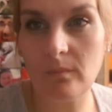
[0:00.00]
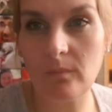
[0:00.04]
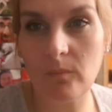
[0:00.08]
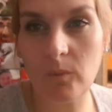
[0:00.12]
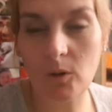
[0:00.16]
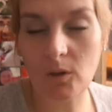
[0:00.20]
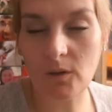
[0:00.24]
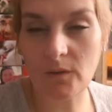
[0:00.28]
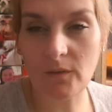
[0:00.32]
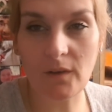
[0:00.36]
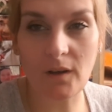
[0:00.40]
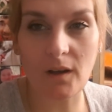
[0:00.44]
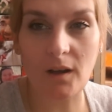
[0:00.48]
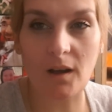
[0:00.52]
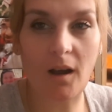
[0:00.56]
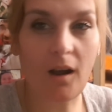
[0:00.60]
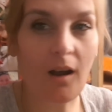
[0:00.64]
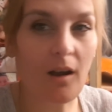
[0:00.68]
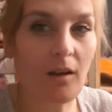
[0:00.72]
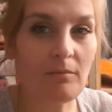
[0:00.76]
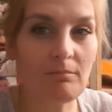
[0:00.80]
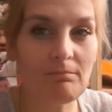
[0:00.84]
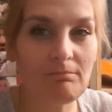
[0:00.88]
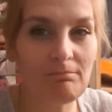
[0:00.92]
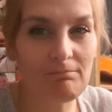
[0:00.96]
of
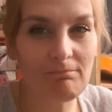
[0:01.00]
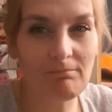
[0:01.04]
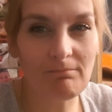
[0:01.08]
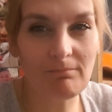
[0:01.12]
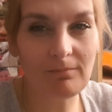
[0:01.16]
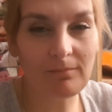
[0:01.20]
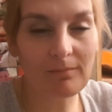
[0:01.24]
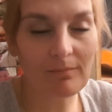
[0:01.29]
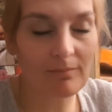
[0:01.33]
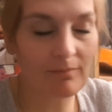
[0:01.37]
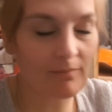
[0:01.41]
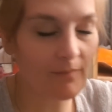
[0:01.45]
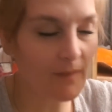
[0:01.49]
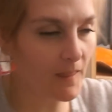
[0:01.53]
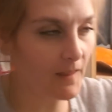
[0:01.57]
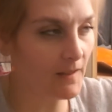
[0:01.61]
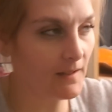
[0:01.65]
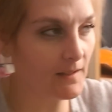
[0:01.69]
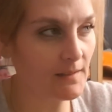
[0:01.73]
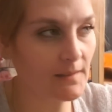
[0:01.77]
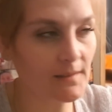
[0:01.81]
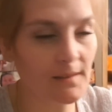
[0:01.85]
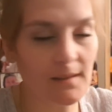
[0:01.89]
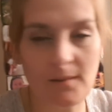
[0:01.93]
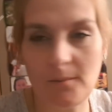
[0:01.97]
our
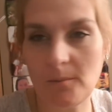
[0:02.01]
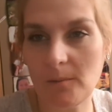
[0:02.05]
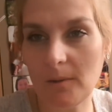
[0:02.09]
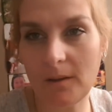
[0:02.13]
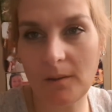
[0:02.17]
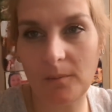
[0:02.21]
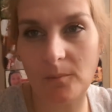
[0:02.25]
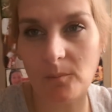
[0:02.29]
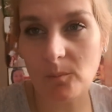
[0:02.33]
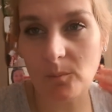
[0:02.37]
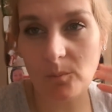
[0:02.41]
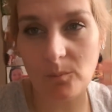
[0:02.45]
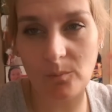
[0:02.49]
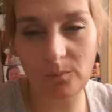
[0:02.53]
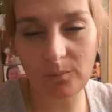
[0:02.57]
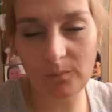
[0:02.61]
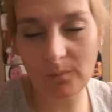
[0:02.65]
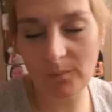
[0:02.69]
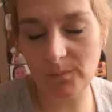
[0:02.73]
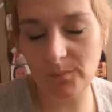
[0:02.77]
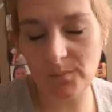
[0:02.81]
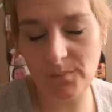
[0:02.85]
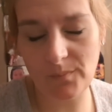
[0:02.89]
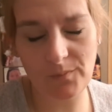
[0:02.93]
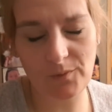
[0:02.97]
things is we're
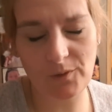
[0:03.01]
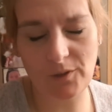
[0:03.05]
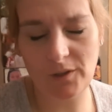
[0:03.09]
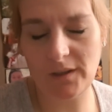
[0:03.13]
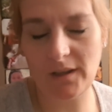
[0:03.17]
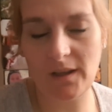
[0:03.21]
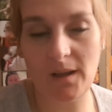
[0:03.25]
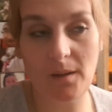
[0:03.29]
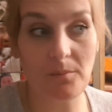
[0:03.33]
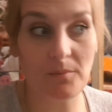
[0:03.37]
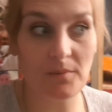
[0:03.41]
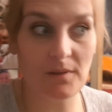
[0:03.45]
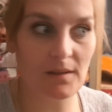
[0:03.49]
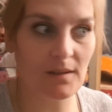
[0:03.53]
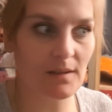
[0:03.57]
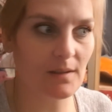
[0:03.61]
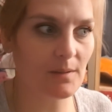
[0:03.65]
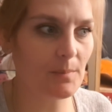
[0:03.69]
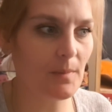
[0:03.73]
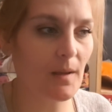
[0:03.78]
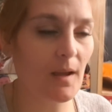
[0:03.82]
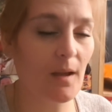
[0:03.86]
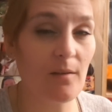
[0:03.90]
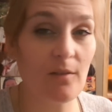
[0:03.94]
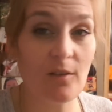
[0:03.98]
trying to empty the
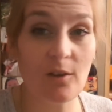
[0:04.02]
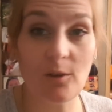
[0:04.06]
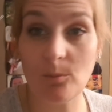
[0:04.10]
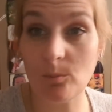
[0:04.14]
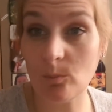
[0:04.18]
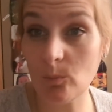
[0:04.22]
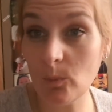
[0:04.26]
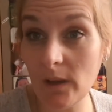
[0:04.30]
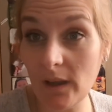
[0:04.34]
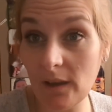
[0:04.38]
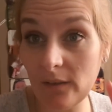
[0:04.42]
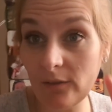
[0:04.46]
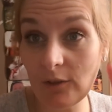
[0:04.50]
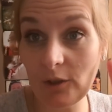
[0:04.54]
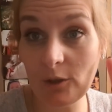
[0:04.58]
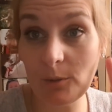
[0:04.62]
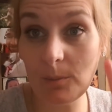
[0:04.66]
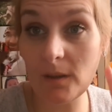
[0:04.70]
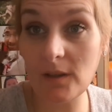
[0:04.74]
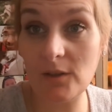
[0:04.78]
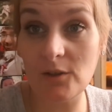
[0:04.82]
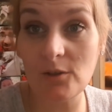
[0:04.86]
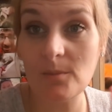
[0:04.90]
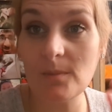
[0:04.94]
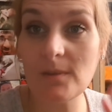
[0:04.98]
spare room. We have two
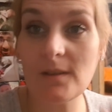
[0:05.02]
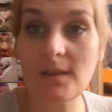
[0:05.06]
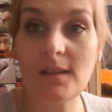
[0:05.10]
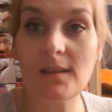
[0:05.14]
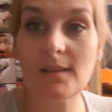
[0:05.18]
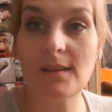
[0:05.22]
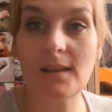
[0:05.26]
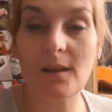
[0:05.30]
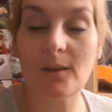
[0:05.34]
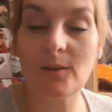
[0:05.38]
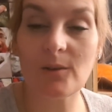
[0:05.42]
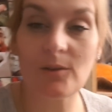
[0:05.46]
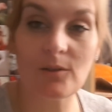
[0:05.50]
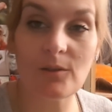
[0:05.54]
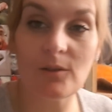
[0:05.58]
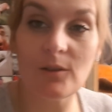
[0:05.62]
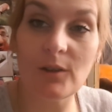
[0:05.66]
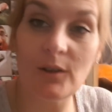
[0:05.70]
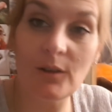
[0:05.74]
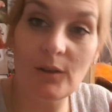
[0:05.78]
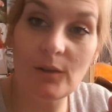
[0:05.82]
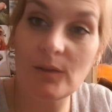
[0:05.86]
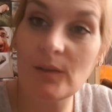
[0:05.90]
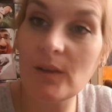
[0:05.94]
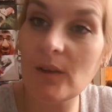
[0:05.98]
bedrooms in this house.
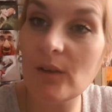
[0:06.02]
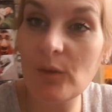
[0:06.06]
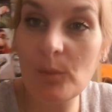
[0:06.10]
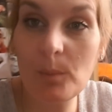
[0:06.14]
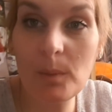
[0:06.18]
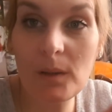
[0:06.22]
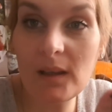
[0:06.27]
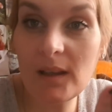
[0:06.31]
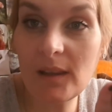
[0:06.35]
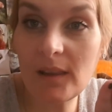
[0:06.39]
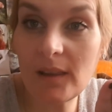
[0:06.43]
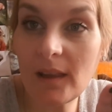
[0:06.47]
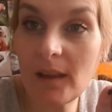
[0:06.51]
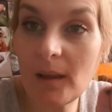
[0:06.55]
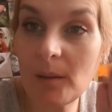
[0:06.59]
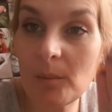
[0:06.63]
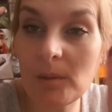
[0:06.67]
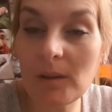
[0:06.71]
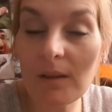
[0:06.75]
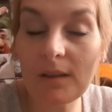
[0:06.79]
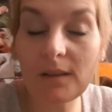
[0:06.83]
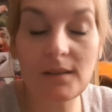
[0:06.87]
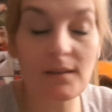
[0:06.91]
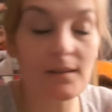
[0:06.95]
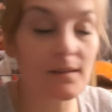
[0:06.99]
You've never been in there
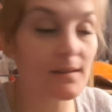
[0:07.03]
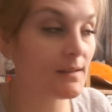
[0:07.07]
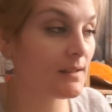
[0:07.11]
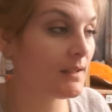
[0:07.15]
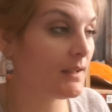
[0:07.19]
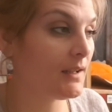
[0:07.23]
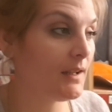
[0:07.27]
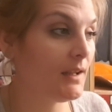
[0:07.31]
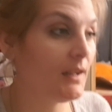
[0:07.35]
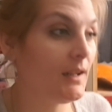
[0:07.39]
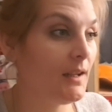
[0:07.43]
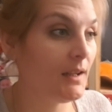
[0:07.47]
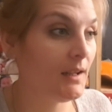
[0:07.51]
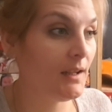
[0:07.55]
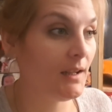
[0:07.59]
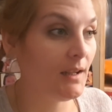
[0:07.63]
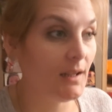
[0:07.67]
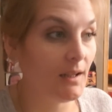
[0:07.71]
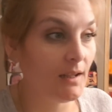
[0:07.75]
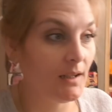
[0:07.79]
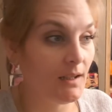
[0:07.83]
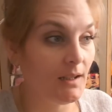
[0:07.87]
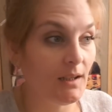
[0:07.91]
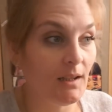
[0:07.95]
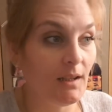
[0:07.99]
because
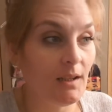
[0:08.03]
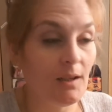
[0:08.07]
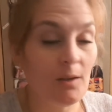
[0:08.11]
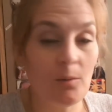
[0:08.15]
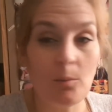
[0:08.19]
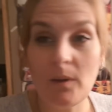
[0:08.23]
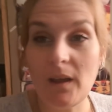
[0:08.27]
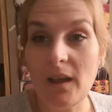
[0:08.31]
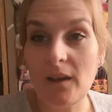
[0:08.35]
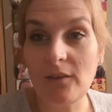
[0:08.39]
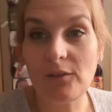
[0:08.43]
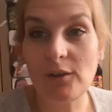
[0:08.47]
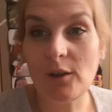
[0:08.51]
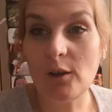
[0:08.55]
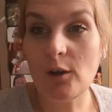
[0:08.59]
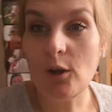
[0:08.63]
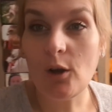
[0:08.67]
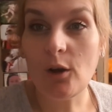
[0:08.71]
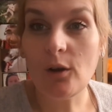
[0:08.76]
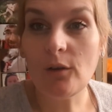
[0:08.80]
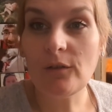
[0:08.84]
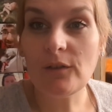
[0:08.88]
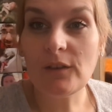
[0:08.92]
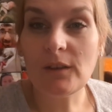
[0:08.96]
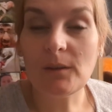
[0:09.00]
we have no
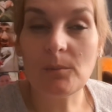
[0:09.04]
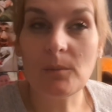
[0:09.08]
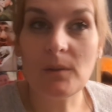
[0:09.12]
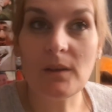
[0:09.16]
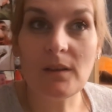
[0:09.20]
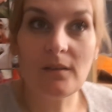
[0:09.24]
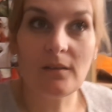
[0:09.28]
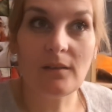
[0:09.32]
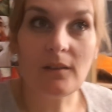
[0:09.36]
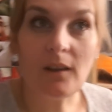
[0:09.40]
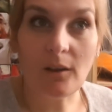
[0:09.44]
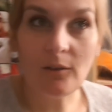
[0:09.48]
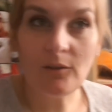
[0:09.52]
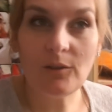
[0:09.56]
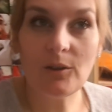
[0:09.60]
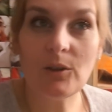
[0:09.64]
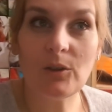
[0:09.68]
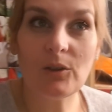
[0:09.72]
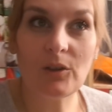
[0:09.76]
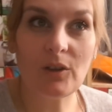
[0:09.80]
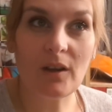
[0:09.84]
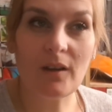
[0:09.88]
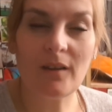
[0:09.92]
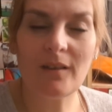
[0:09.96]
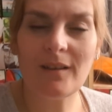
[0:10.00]
loft and we don't
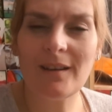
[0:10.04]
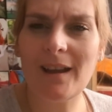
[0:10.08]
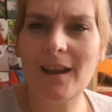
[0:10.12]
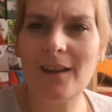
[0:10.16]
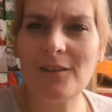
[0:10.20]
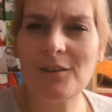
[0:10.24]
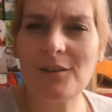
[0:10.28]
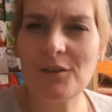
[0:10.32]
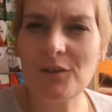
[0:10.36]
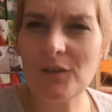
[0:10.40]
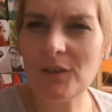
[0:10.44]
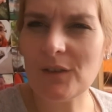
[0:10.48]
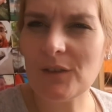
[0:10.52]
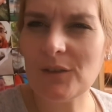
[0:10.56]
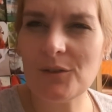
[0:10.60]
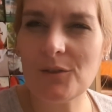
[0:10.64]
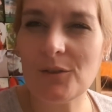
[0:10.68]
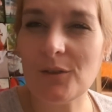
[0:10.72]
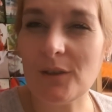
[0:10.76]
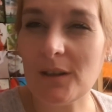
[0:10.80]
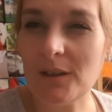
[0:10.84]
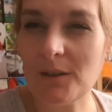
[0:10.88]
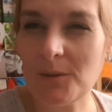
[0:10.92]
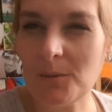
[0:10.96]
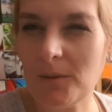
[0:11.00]
use our garage for
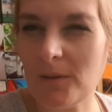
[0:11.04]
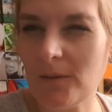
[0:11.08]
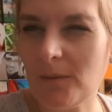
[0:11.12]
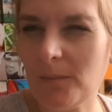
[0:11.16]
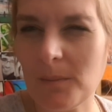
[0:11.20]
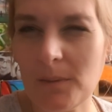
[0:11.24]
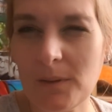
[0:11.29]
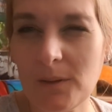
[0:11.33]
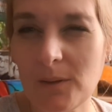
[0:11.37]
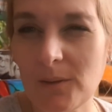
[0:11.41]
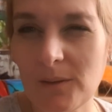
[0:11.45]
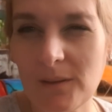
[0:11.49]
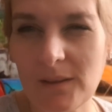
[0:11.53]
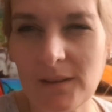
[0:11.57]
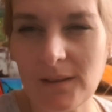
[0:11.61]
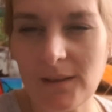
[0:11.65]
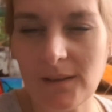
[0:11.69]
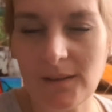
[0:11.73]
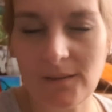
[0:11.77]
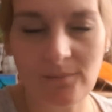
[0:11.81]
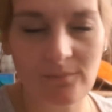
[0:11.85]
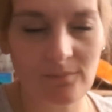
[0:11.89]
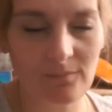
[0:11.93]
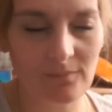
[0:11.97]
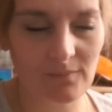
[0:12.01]
storage. We've been using
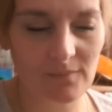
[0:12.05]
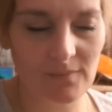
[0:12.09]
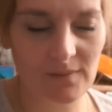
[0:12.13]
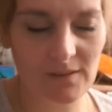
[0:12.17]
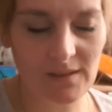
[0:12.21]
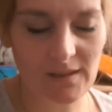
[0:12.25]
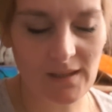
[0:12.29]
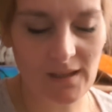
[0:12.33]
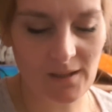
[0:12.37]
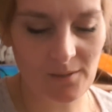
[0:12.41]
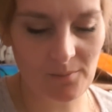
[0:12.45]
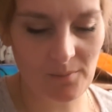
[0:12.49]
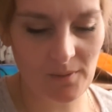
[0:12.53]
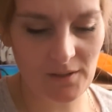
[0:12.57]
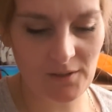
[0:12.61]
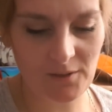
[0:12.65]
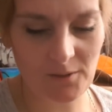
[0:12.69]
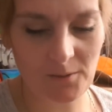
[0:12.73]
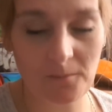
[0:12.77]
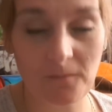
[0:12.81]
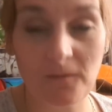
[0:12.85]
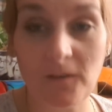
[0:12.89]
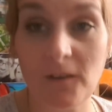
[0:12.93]
the second bedroom